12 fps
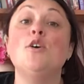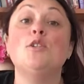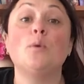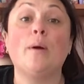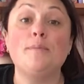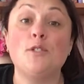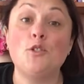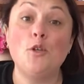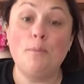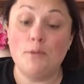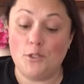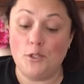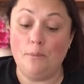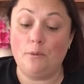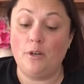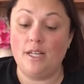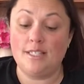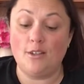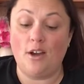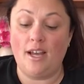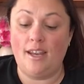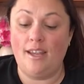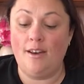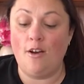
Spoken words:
So I'm super, super excited.